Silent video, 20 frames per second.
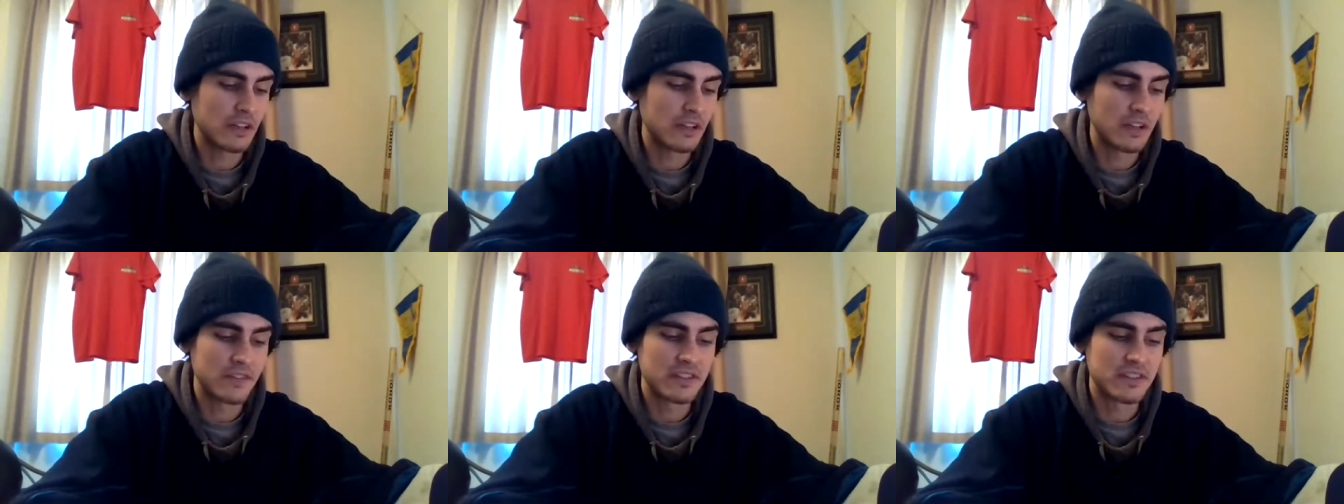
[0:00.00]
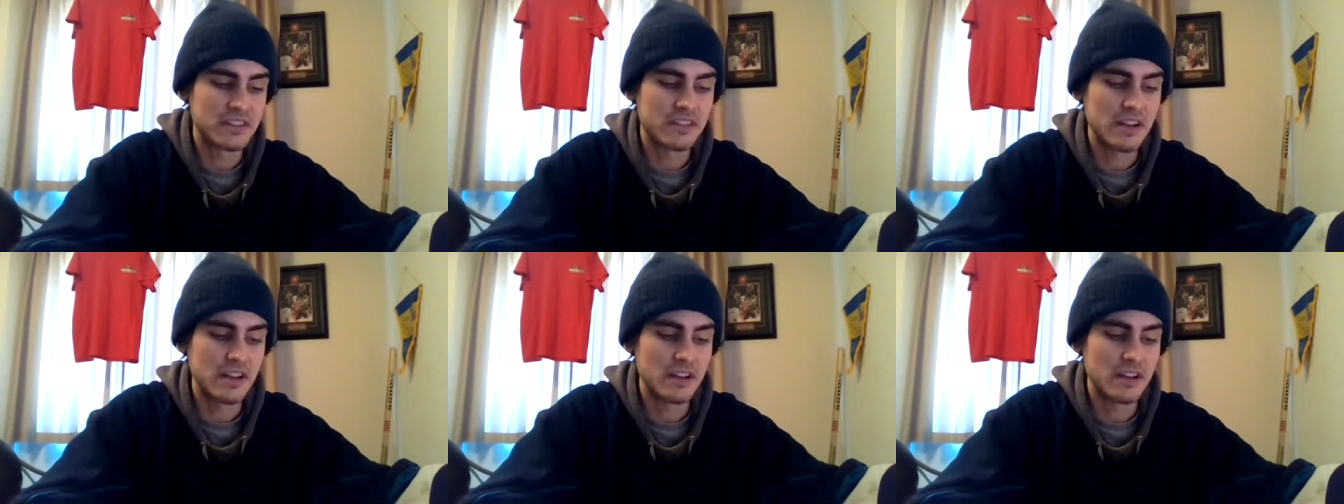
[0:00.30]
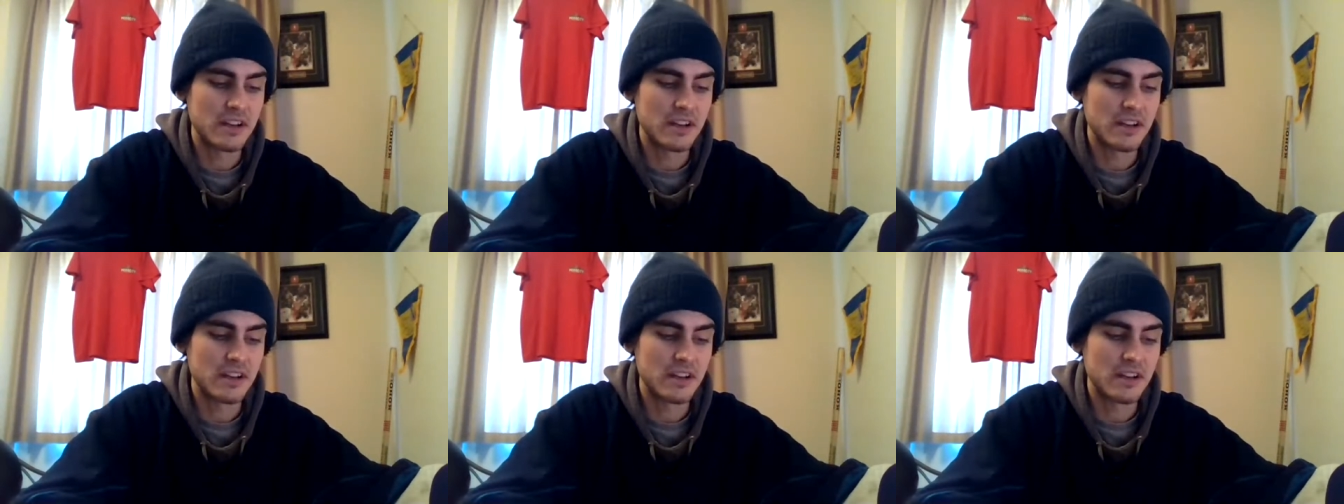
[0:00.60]
If
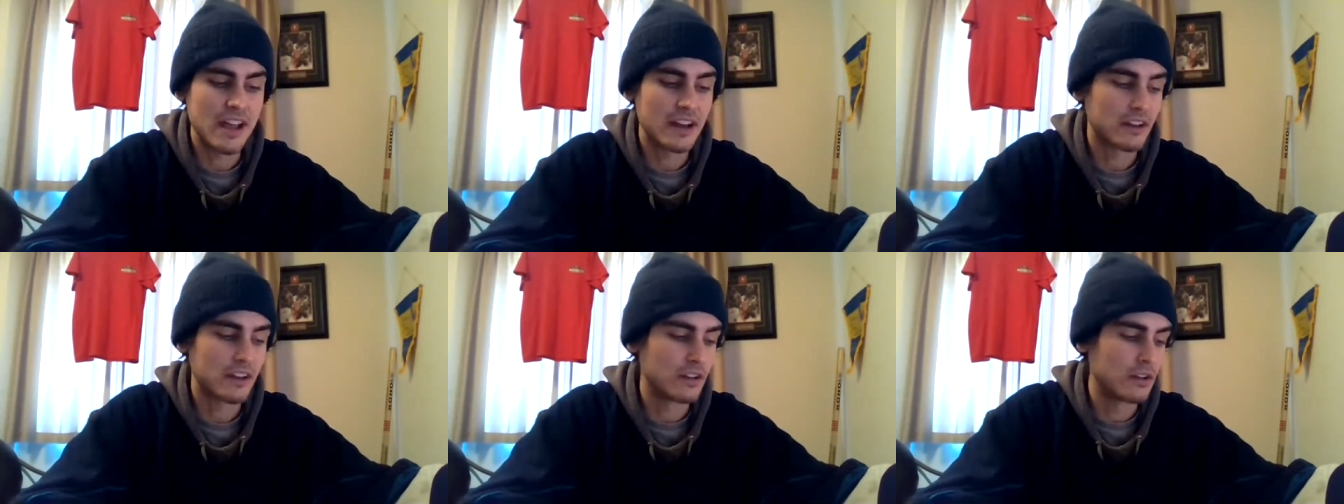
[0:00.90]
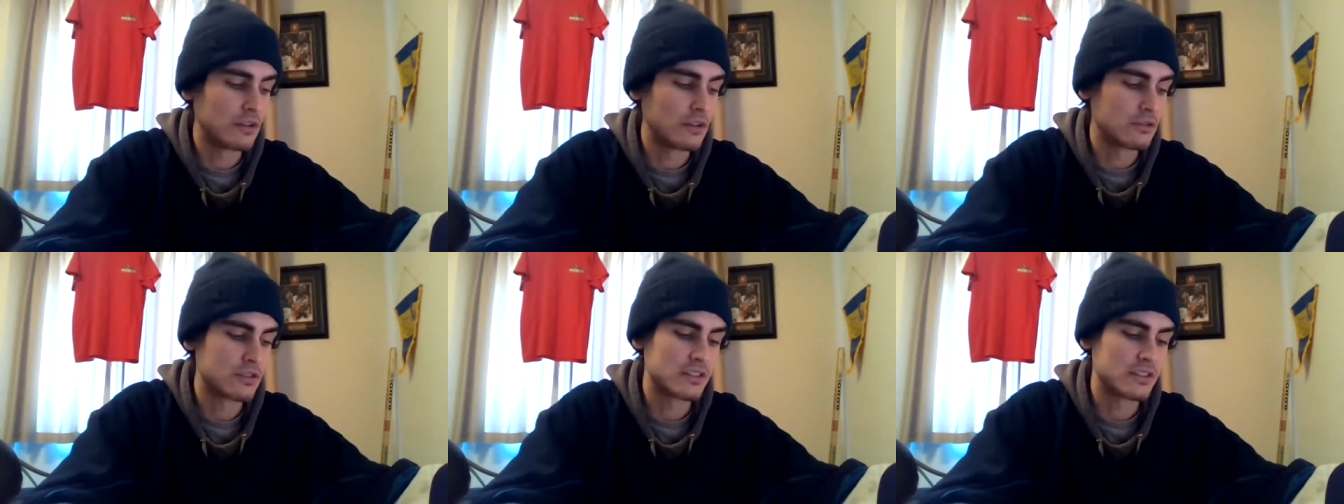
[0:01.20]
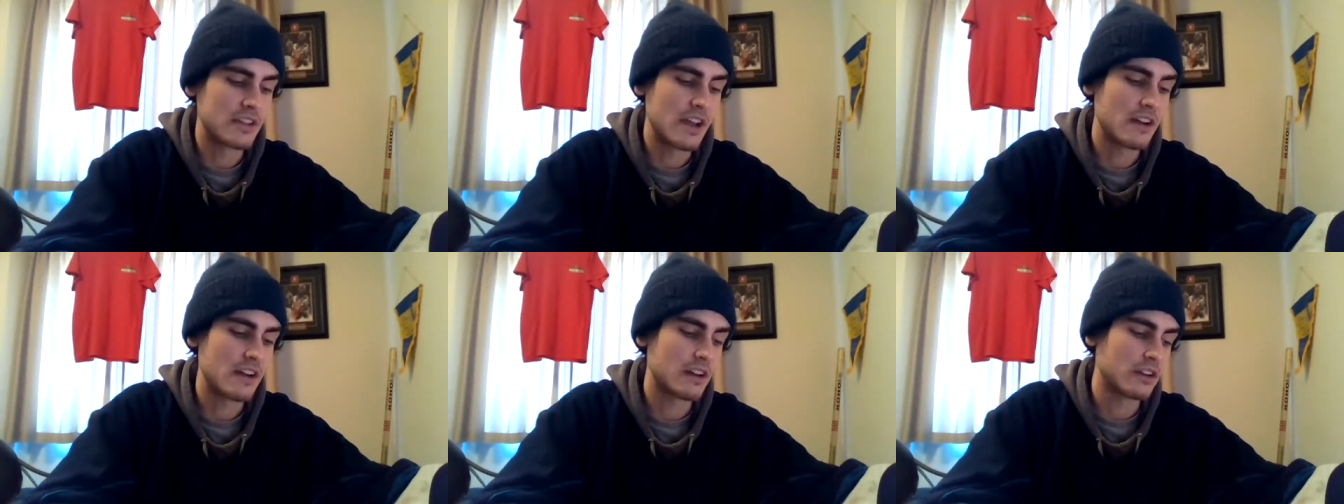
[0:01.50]
Starrett
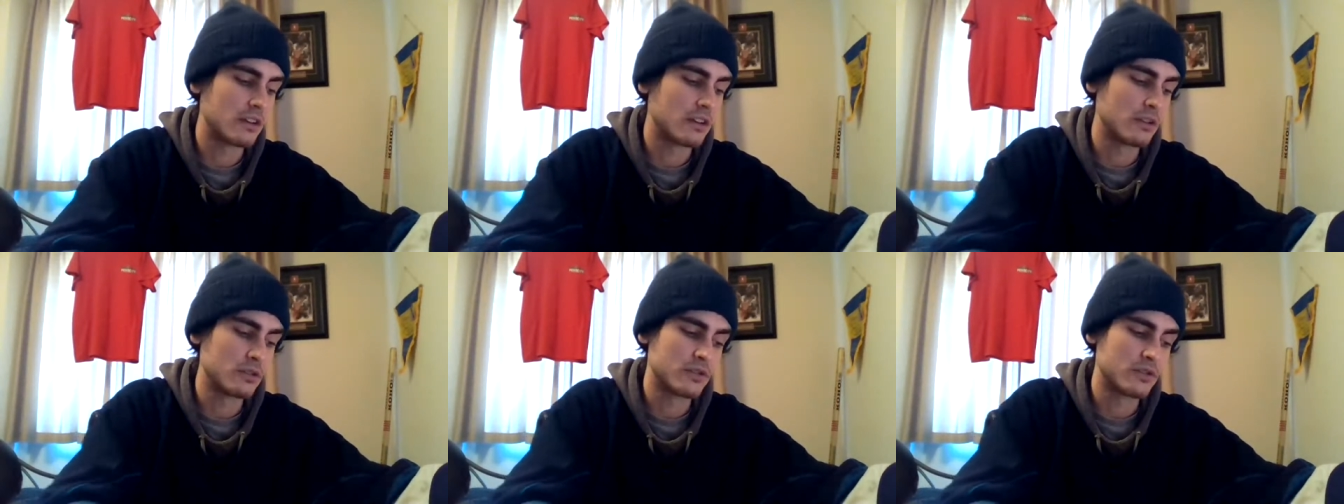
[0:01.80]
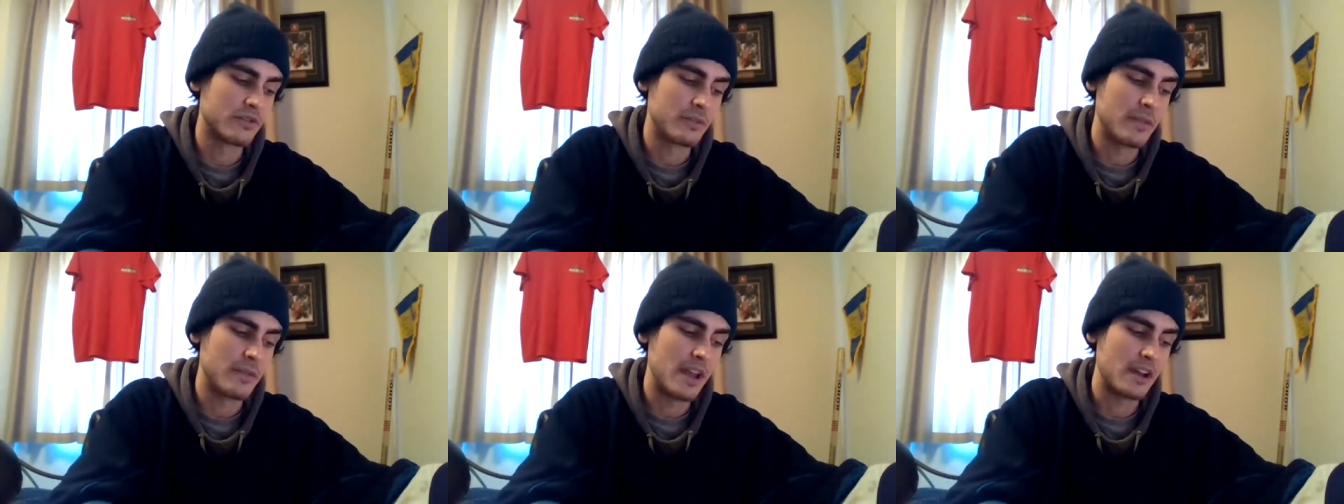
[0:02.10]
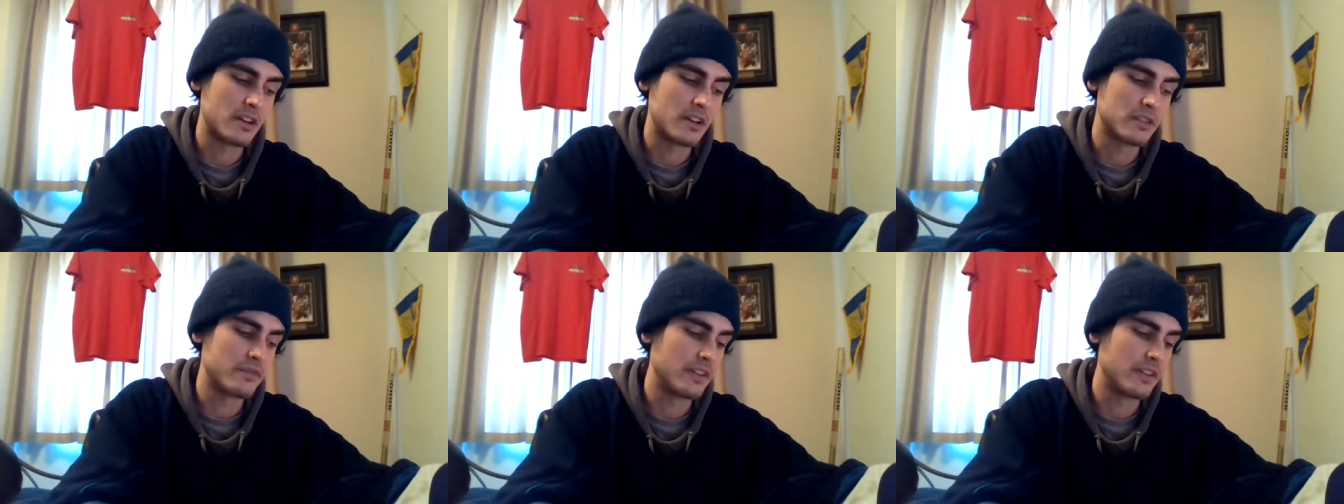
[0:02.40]
goes for
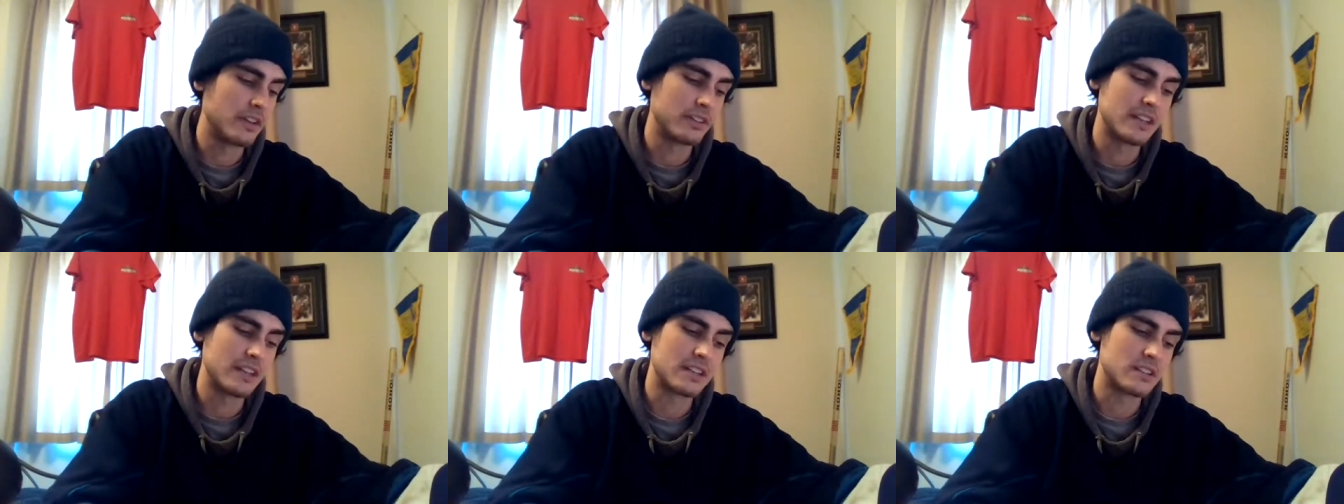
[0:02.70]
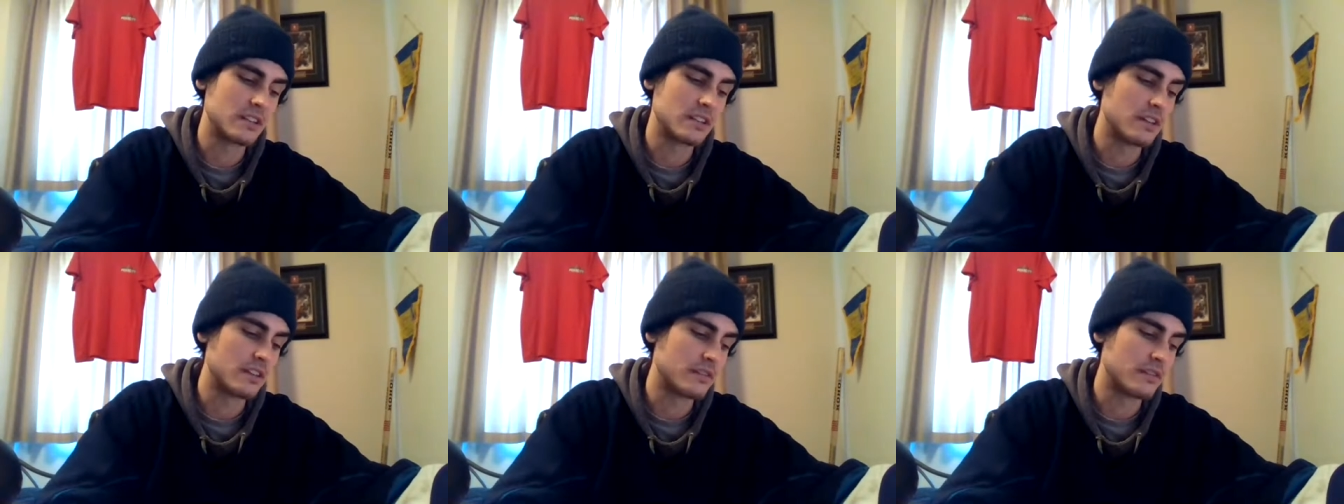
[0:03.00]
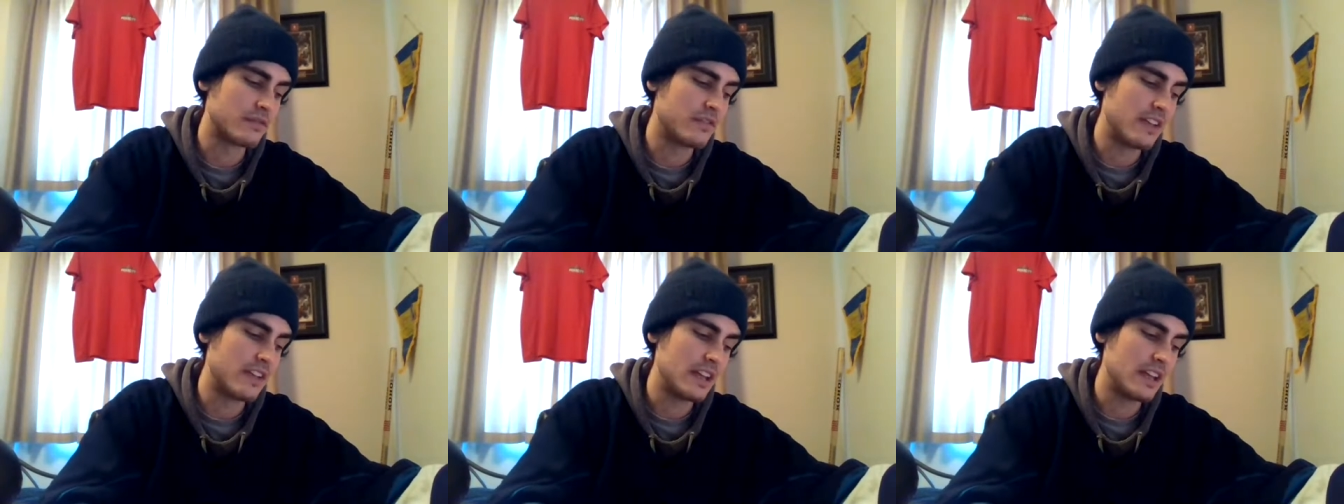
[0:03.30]
Bakersfield, that's another
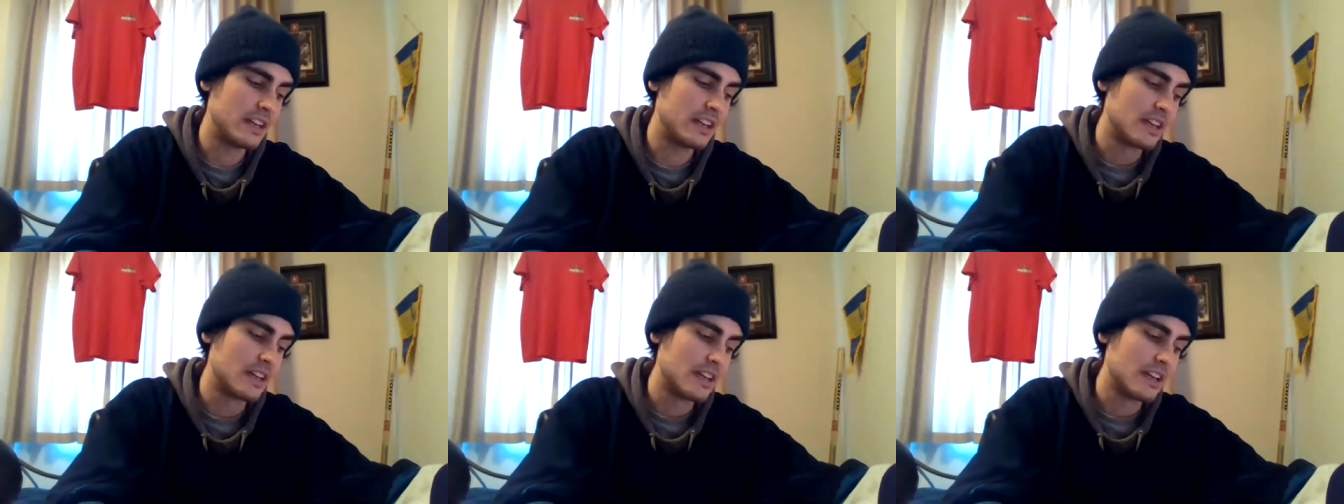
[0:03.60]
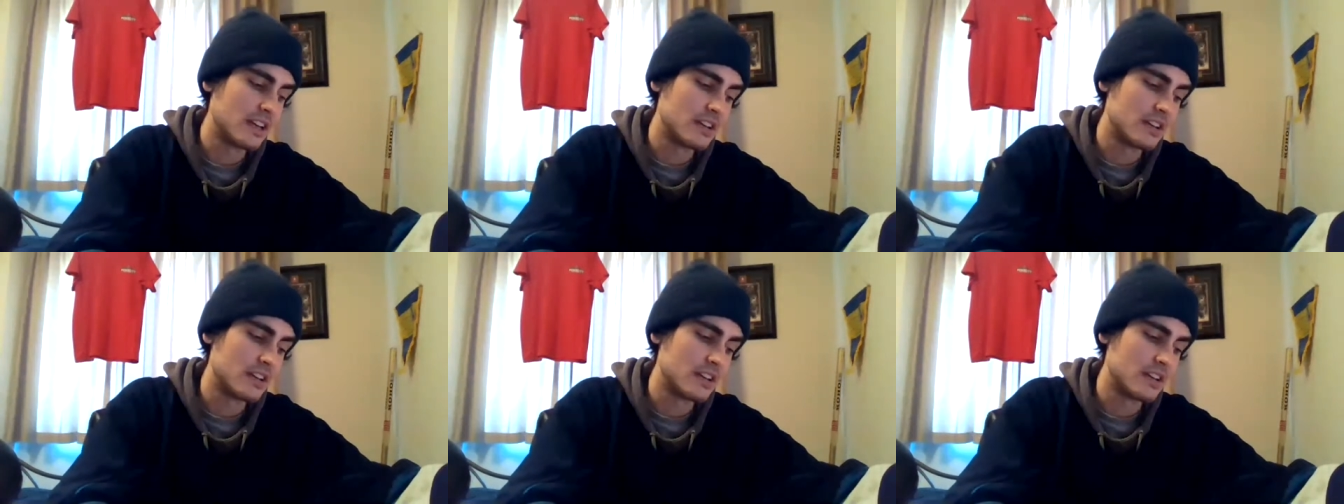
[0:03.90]
fade.